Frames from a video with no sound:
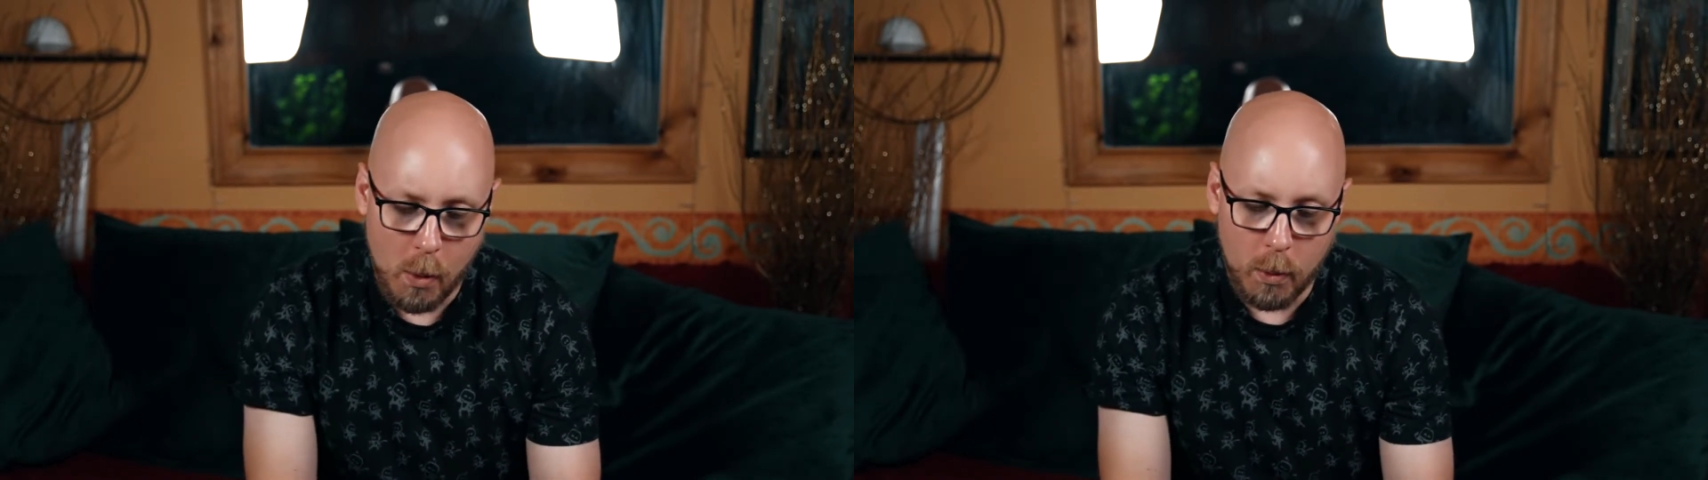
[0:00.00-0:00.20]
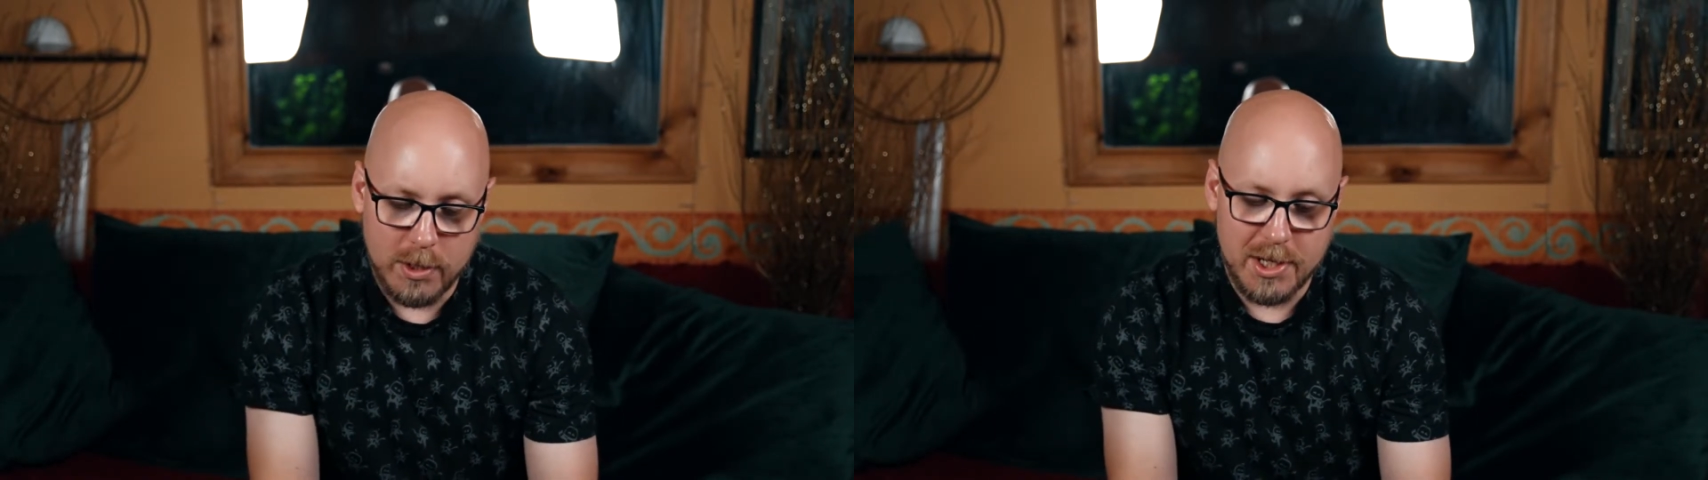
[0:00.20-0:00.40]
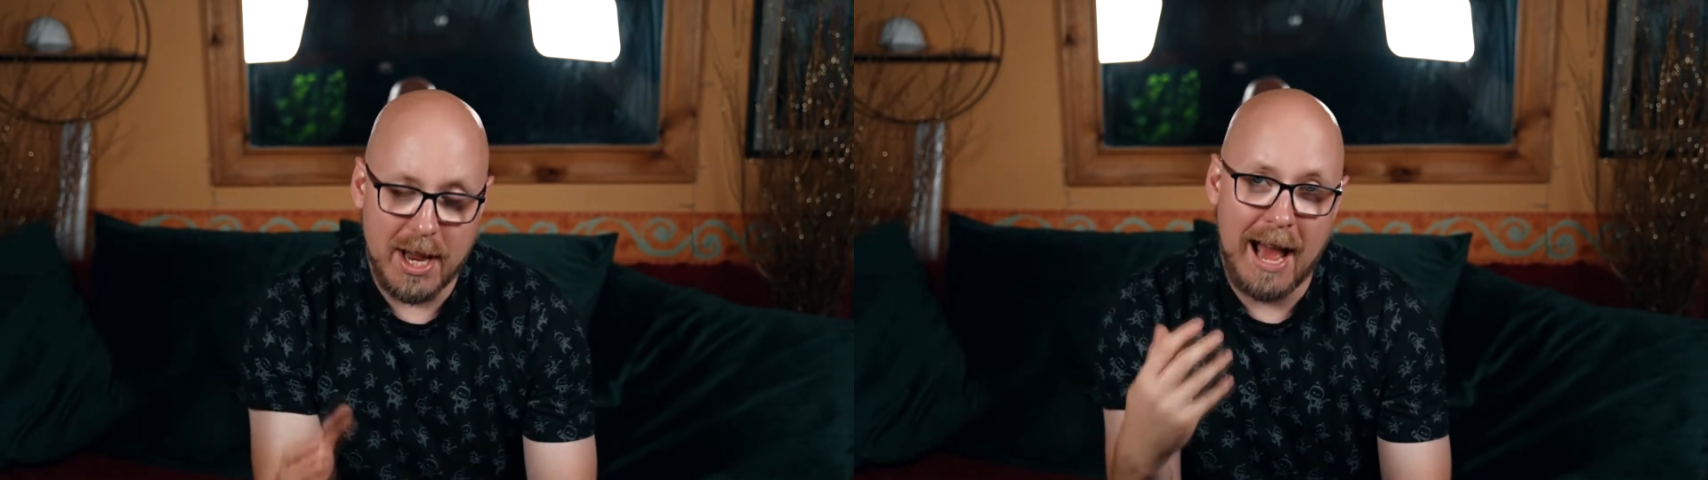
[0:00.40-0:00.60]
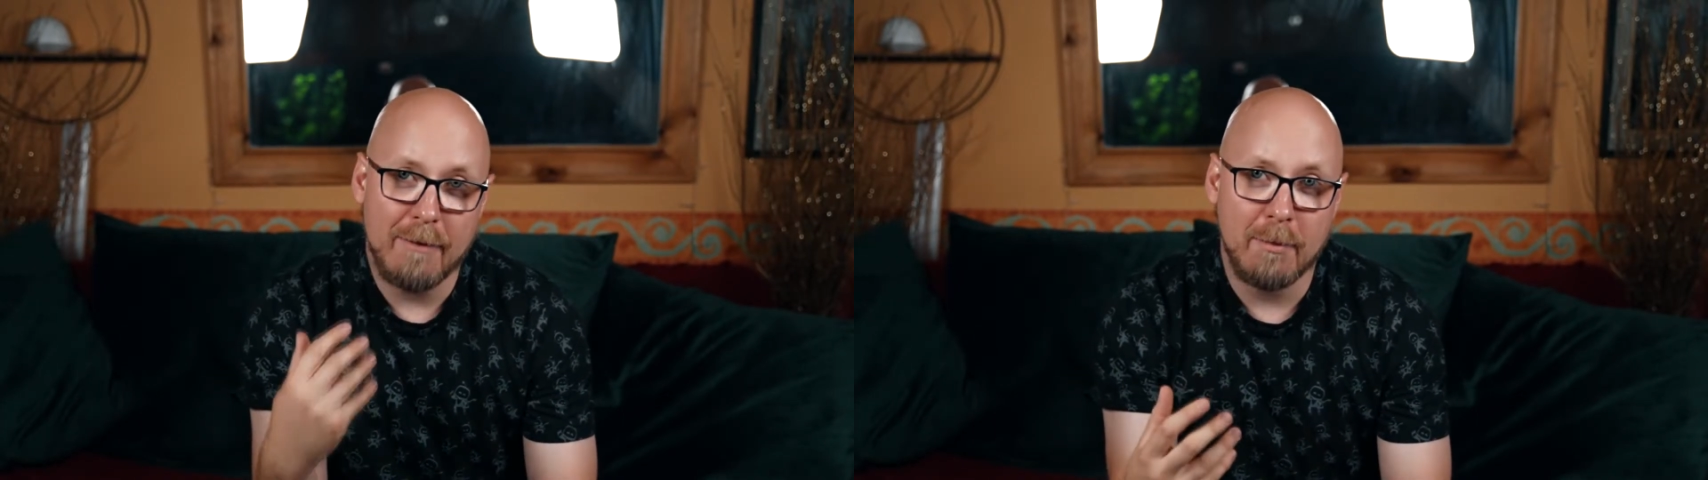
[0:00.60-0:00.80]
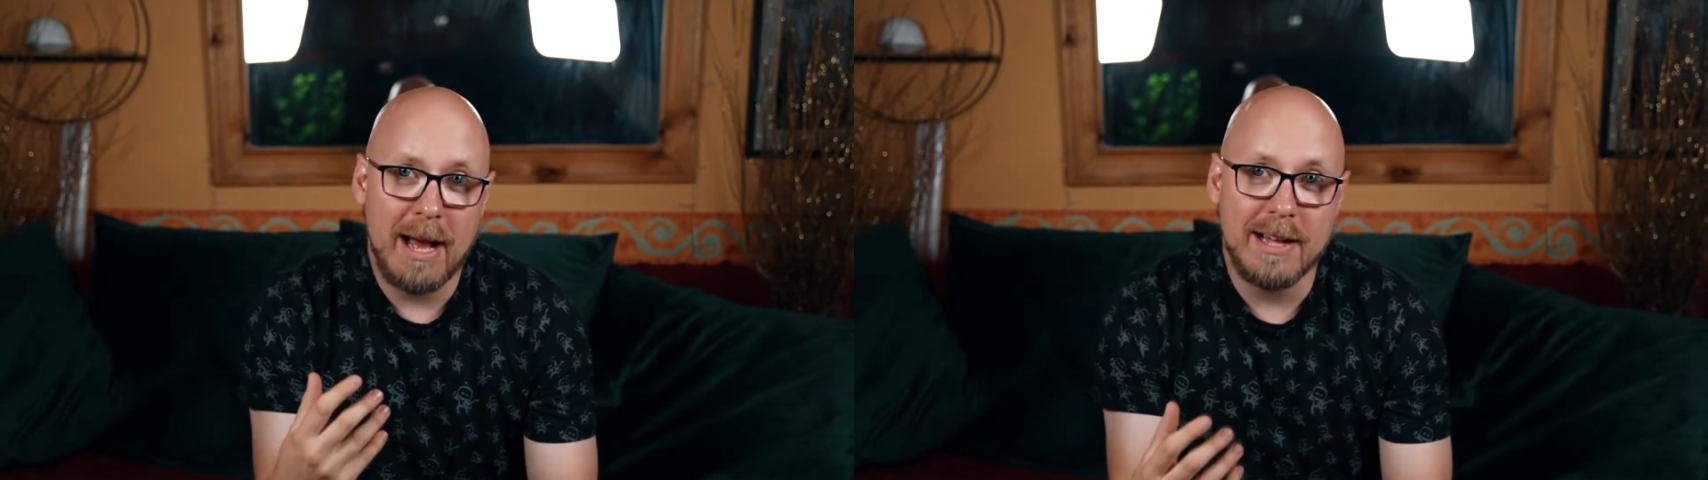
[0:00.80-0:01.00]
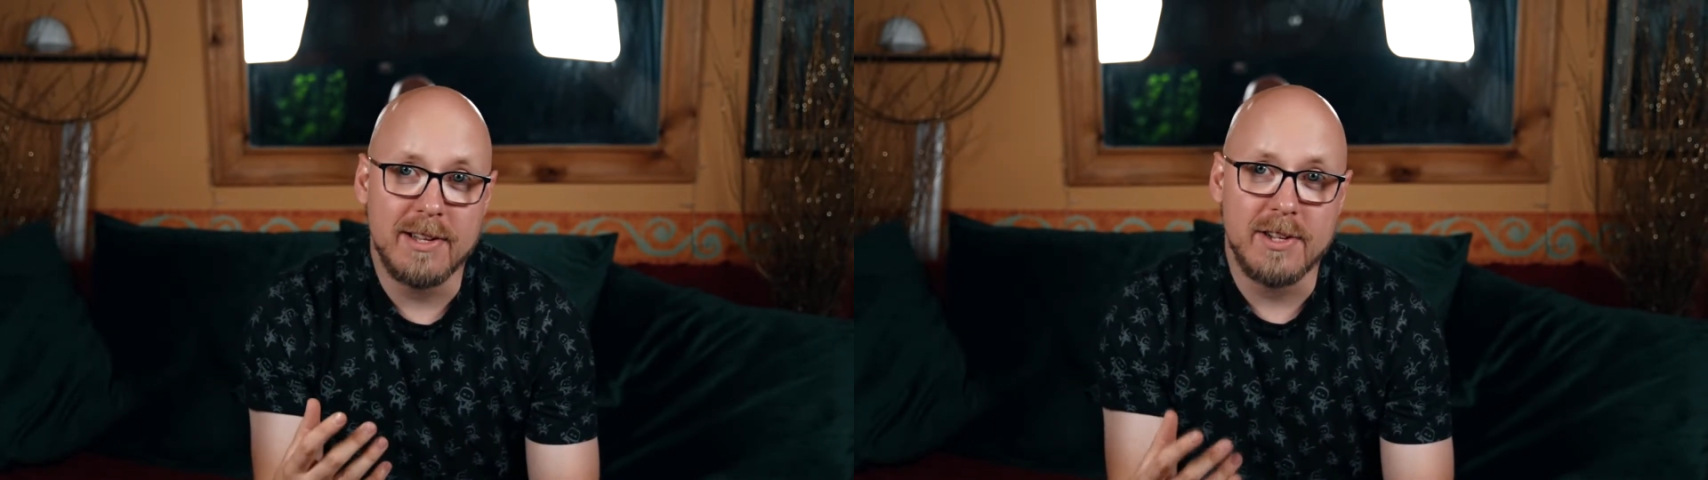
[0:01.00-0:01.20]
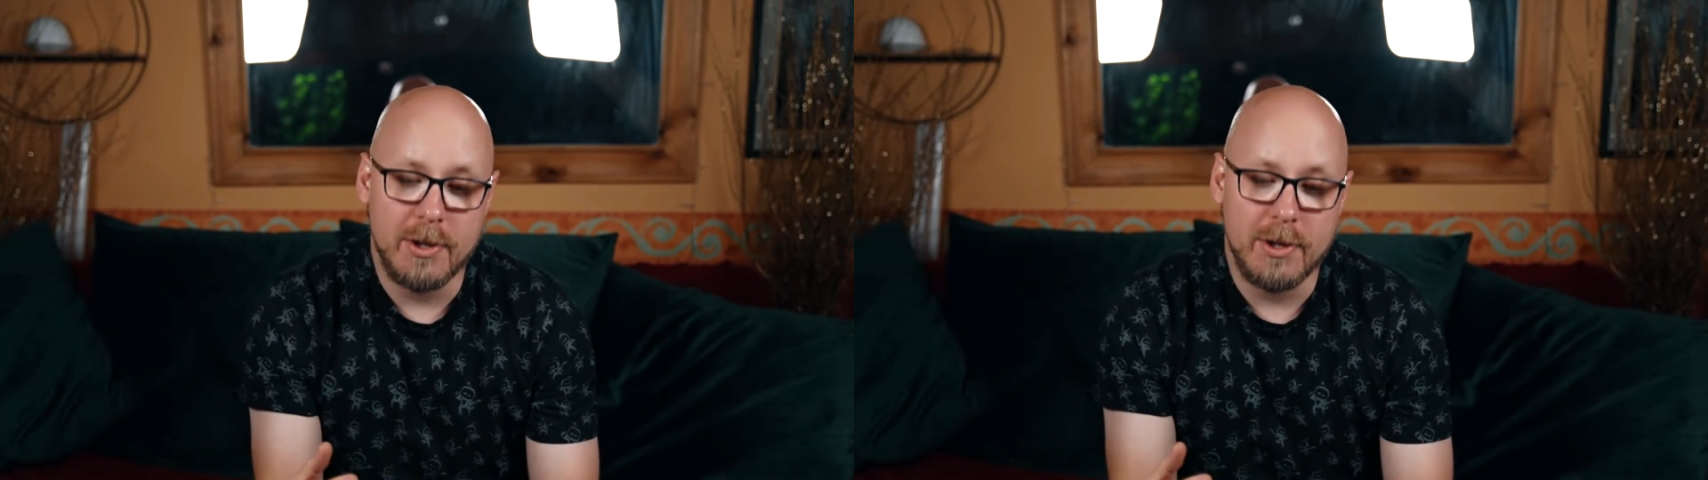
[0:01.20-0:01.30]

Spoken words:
Once you have them added,